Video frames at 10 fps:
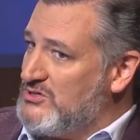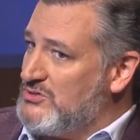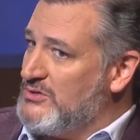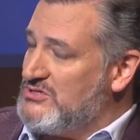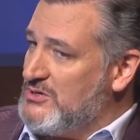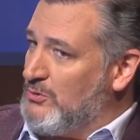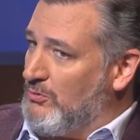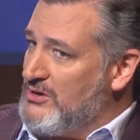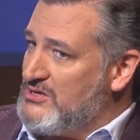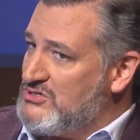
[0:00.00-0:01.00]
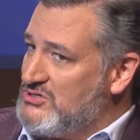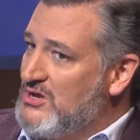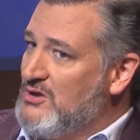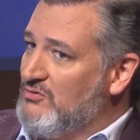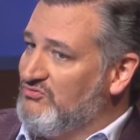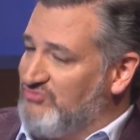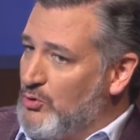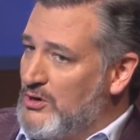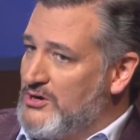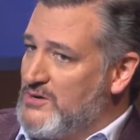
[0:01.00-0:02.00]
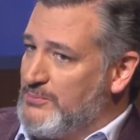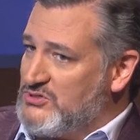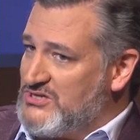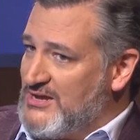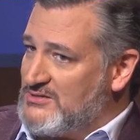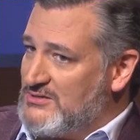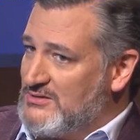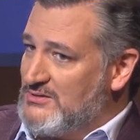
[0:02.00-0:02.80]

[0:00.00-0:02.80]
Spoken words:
So it's increased 400%